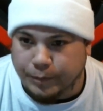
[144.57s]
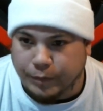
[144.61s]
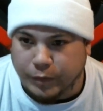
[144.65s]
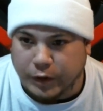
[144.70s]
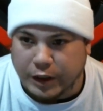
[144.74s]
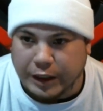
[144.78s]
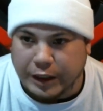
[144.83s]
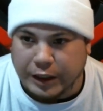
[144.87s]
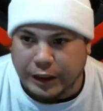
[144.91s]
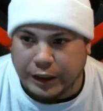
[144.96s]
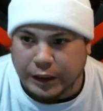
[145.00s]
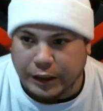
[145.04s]

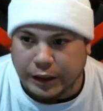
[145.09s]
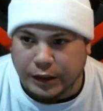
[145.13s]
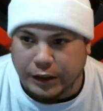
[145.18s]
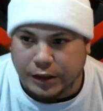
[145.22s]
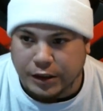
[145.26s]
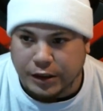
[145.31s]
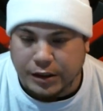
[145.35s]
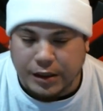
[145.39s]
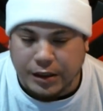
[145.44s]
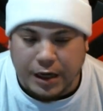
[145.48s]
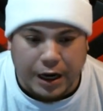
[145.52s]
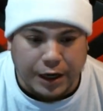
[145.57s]
and
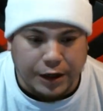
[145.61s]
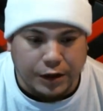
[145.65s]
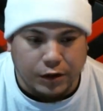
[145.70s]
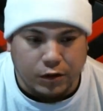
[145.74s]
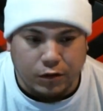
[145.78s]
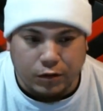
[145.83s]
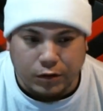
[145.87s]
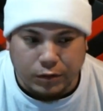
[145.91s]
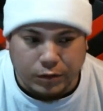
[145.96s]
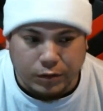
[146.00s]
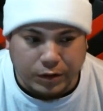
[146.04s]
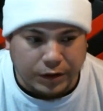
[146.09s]
just kind of
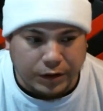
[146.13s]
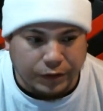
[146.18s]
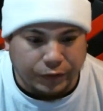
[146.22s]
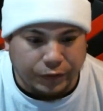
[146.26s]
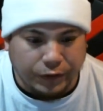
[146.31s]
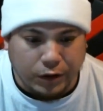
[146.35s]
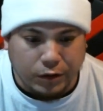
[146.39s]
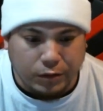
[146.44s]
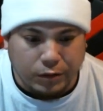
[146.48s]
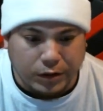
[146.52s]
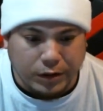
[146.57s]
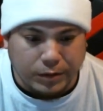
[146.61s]
going with the
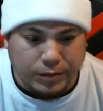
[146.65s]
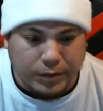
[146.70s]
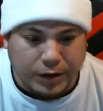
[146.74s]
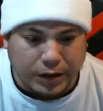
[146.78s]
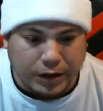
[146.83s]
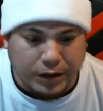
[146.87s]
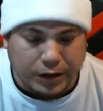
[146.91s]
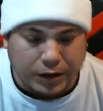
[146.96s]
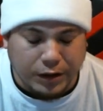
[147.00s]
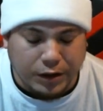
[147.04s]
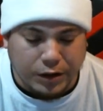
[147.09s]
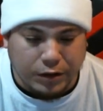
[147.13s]
flow with me.
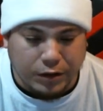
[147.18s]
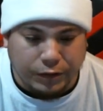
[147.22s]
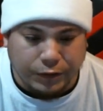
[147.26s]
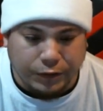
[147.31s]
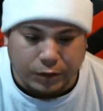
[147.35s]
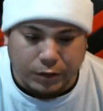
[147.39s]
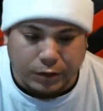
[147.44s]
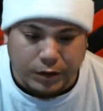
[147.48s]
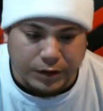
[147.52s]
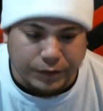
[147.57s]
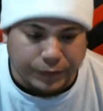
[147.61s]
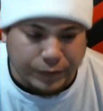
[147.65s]
If it
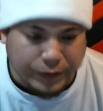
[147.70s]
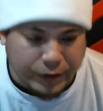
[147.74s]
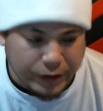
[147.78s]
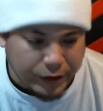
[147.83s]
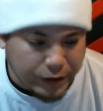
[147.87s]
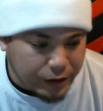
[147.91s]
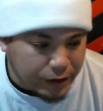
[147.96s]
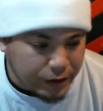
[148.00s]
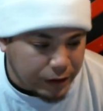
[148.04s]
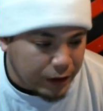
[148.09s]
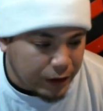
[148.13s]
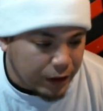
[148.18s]
wasn't for
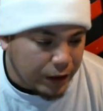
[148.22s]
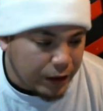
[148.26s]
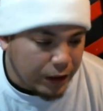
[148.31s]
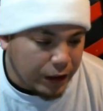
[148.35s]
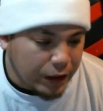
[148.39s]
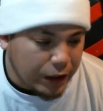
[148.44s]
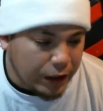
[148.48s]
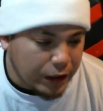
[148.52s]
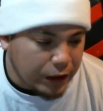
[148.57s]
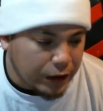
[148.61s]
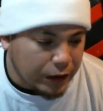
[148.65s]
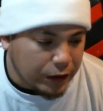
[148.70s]
her,
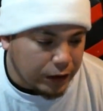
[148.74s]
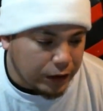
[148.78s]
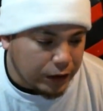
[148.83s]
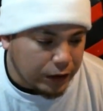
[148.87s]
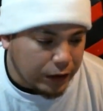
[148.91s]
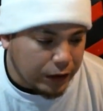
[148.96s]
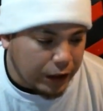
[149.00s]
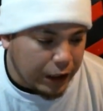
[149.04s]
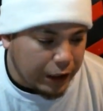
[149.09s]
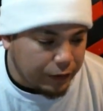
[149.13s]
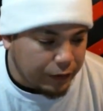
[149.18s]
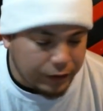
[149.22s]
I
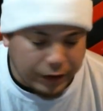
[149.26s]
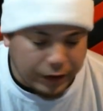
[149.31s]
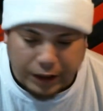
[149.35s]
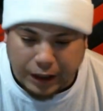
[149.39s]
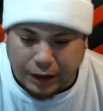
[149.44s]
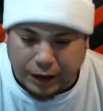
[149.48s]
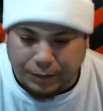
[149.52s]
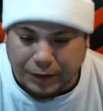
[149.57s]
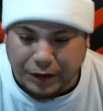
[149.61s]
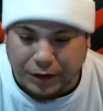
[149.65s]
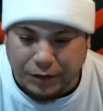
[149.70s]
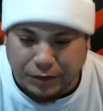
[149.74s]
don't think
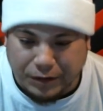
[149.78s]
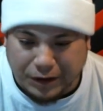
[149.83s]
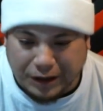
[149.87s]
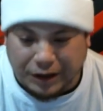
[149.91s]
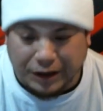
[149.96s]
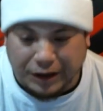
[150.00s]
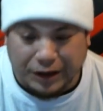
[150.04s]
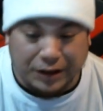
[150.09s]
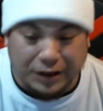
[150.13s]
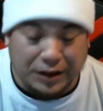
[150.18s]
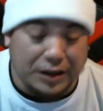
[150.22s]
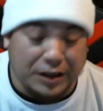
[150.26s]
I'd be doing
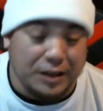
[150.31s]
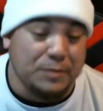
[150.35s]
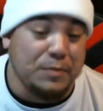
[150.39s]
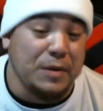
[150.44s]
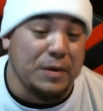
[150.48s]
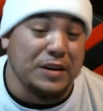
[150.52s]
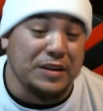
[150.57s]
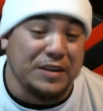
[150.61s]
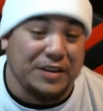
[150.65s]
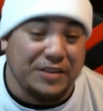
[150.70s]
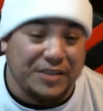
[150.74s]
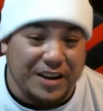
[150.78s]
any of the
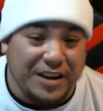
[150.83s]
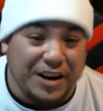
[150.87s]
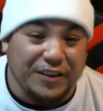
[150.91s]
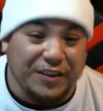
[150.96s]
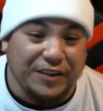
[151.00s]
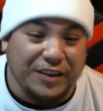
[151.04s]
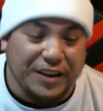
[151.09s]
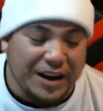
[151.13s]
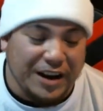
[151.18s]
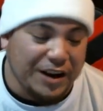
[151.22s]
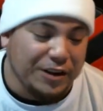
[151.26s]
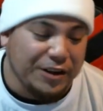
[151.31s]
expensive stuff
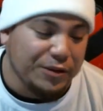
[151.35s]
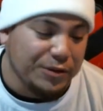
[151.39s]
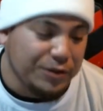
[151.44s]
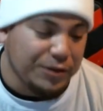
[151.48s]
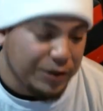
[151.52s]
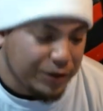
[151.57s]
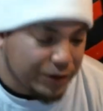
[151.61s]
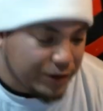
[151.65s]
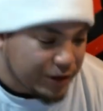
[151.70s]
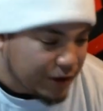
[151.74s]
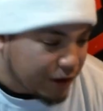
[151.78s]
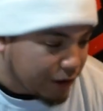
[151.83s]
that I
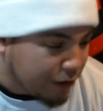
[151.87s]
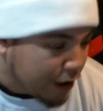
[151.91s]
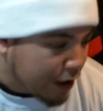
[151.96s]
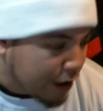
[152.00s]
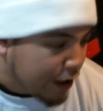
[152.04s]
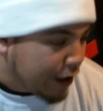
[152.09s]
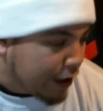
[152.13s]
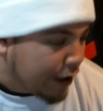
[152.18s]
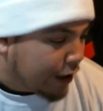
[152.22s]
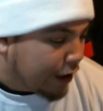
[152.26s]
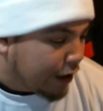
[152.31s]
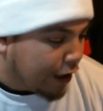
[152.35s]
do. So
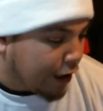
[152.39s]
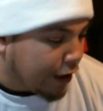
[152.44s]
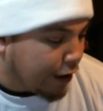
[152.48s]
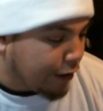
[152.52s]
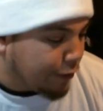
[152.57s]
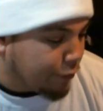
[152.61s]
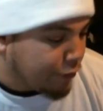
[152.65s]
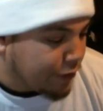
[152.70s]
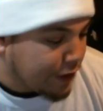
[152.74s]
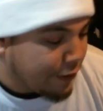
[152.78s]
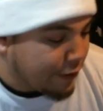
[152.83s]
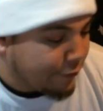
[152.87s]

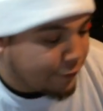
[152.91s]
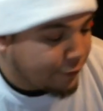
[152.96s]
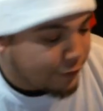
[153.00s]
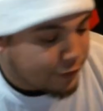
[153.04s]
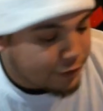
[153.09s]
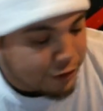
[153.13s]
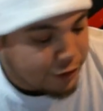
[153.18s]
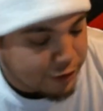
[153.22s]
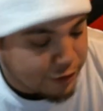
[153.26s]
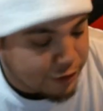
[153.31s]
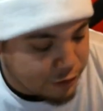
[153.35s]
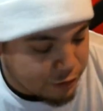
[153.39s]
without
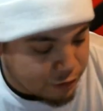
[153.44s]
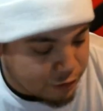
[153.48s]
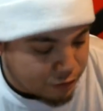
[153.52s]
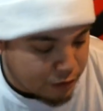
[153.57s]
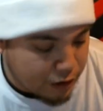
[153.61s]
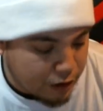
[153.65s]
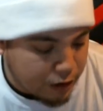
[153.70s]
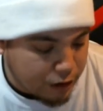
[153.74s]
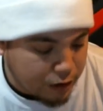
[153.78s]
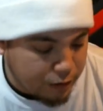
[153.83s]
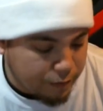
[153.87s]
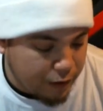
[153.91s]
further ado,
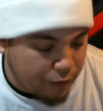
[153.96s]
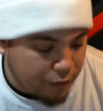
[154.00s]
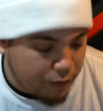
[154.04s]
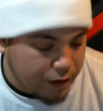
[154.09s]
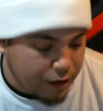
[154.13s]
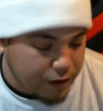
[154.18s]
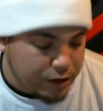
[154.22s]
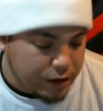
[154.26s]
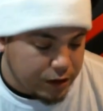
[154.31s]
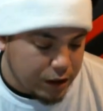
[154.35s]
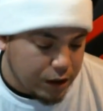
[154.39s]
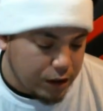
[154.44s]
I want
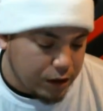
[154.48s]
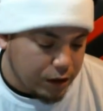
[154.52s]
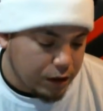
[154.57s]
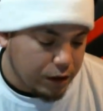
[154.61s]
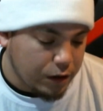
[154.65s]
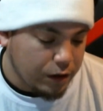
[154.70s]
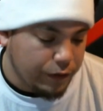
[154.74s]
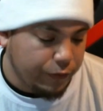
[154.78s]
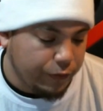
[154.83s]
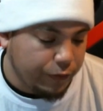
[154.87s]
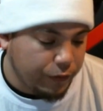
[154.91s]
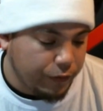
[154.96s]
to start
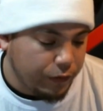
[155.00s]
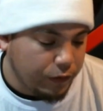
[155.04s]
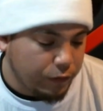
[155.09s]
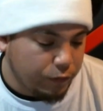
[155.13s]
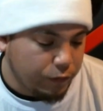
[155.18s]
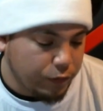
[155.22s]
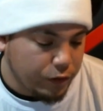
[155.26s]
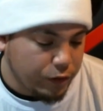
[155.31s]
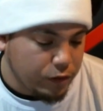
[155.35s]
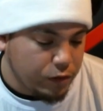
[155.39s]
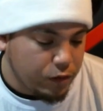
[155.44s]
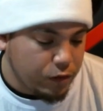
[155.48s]
off
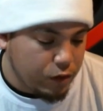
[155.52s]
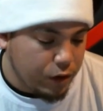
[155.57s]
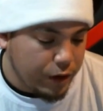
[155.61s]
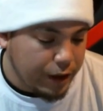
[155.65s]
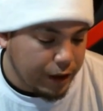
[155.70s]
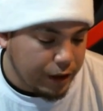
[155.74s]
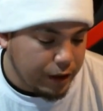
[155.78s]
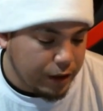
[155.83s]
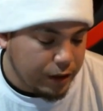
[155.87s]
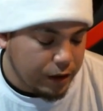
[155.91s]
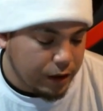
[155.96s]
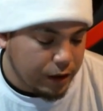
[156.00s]
real
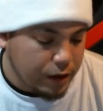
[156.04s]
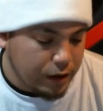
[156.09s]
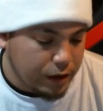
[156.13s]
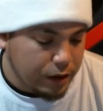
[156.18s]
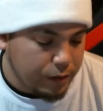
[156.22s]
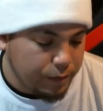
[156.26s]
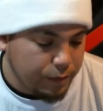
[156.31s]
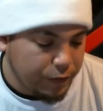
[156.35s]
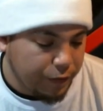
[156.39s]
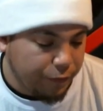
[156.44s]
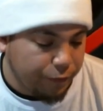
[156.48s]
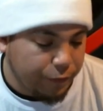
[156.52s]
quick.
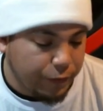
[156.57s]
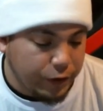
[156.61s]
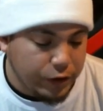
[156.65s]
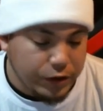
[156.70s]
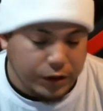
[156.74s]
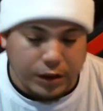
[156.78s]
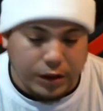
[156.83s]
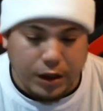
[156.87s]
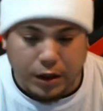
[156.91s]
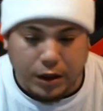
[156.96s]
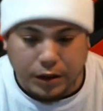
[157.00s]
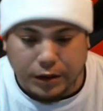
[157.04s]
The
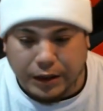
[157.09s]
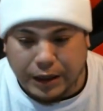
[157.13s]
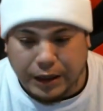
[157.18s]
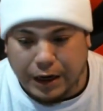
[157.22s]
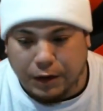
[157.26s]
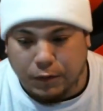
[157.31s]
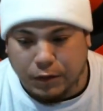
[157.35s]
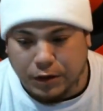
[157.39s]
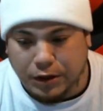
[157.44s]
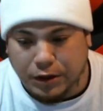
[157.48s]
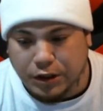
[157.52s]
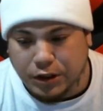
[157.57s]
first gun that
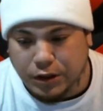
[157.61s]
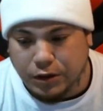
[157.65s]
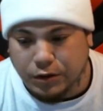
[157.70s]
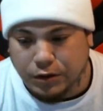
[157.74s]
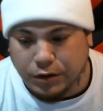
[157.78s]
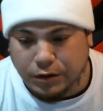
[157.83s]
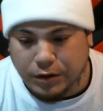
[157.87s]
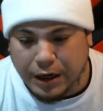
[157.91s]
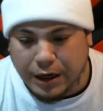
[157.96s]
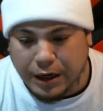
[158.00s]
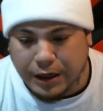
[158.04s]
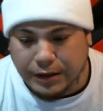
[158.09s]
I want to show
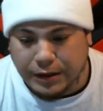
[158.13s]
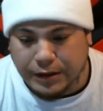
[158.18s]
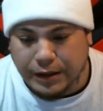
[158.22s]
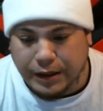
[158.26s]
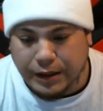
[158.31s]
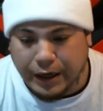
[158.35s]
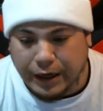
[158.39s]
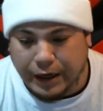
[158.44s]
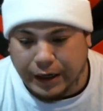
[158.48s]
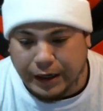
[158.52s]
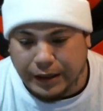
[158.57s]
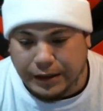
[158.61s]
you guys
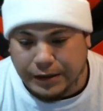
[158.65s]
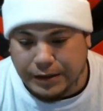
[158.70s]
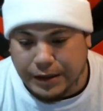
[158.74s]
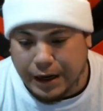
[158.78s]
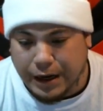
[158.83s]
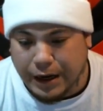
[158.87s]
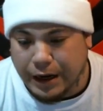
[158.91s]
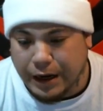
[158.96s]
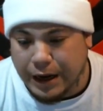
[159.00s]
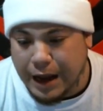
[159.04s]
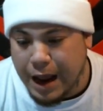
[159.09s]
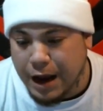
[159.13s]
today is
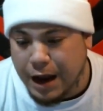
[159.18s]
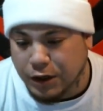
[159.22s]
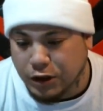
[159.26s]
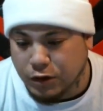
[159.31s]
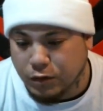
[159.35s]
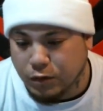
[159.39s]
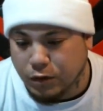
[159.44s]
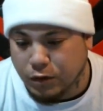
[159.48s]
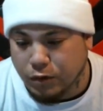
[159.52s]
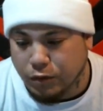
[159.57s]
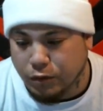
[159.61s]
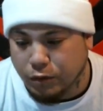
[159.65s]
not an
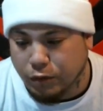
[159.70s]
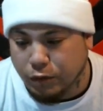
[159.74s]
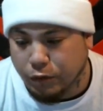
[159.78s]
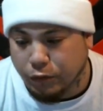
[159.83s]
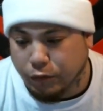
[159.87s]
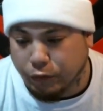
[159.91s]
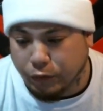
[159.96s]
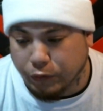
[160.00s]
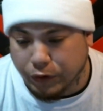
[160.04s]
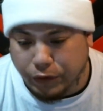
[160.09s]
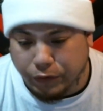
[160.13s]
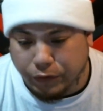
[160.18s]
actual
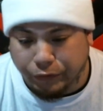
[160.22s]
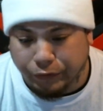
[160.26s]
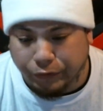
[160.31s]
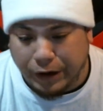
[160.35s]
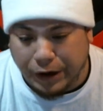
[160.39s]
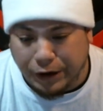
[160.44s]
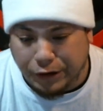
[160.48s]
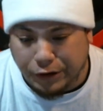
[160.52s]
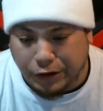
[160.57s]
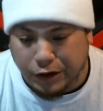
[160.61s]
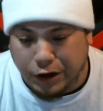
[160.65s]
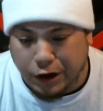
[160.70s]
real
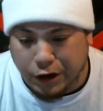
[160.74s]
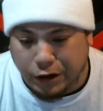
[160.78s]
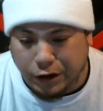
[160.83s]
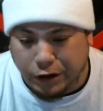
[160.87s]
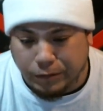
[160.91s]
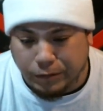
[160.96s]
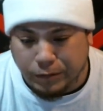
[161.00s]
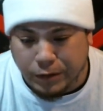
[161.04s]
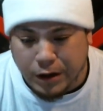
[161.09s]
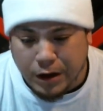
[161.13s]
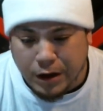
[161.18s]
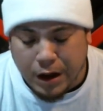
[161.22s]

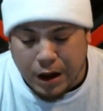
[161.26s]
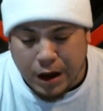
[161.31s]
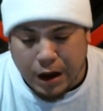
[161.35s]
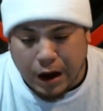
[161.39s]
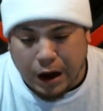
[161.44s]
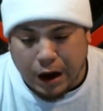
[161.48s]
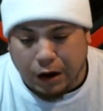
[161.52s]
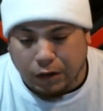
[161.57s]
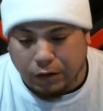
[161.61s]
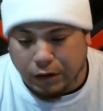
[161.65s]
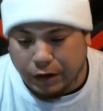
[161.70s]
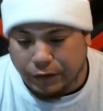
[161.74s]
firearm.
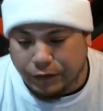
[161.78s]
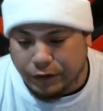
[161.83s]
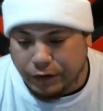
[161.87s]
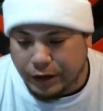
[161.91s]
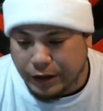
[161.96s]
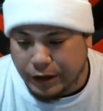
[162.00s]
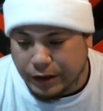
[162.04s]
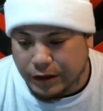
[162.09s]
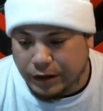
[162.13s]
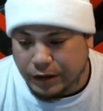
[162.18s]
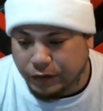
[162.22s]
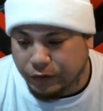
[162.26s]
However,
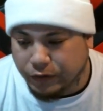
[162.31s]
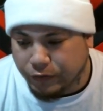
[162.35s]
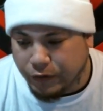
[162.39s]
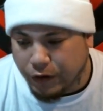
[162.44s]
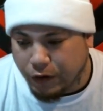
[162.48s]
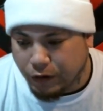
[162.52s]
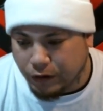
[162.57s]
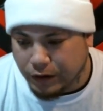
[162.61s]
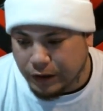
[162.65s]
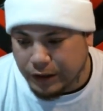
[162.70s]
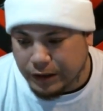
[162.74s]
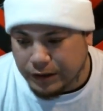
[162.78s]
it does
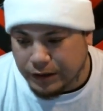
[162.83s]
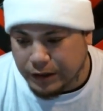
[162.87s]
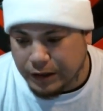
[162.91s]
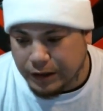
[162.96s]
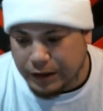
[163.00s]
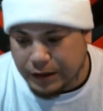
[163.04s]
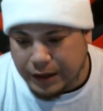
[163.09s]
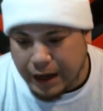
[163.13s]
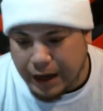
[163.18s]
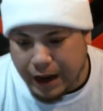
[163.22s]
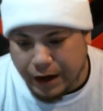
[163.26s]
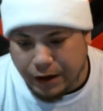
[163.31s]
fall into
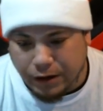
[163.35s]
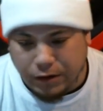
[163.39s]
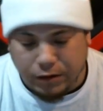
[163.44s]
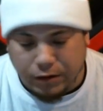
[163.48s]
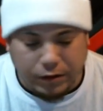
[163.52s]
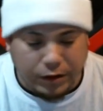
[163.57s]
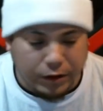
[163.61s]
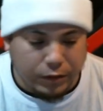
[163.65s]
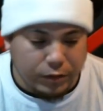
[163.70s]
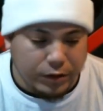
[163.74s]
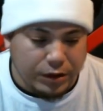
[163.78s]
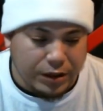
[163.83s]
this
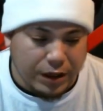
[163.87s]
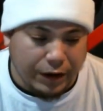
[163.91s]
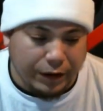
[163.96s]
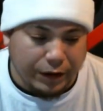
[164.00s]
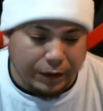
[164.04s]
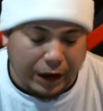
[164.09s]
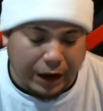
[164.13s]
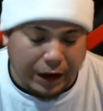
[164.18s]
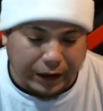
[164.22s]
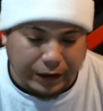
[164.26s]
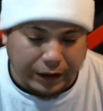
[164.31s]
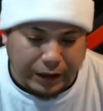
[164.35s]
category, which
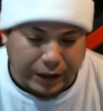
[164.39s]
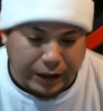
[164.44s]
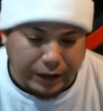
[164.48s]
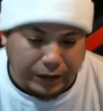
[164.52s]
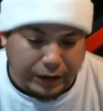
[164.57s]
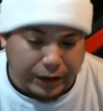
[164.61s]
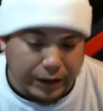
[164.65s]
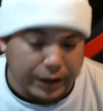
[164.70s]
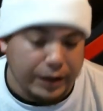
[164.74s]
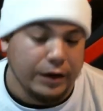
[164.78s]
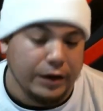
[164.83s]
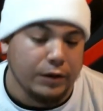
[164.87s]
I think
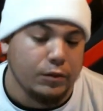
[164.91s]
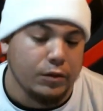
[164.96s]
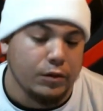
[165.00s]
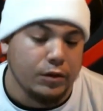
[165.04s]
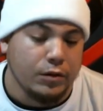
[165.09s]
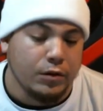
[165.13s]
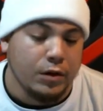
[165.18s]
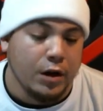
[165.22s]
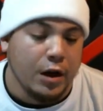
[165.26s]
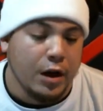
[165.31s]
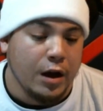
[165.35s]
that it will,